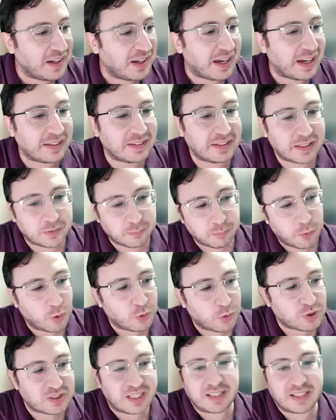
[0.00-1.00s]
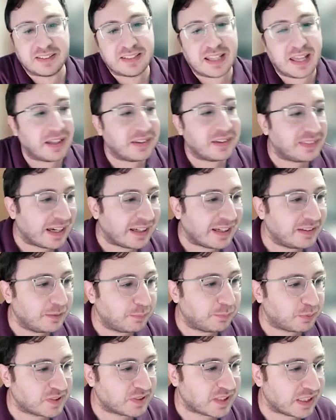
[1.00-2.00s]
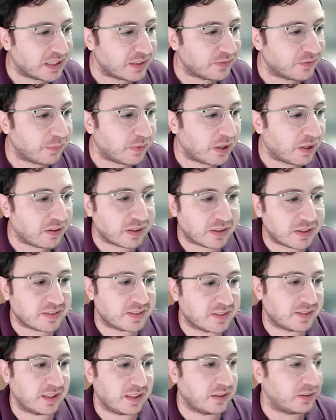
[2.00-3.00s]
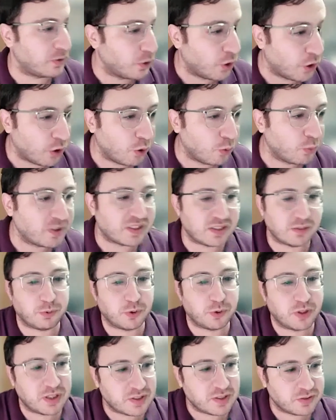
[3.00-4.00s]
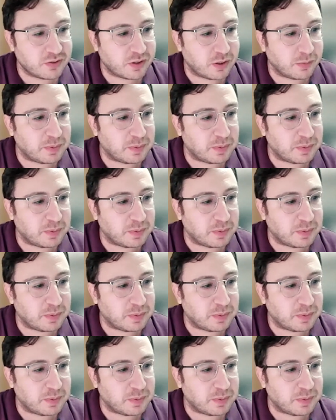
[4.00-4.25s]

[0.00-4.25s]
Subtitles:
And like like at 90% of Americans said, no, we support Israel.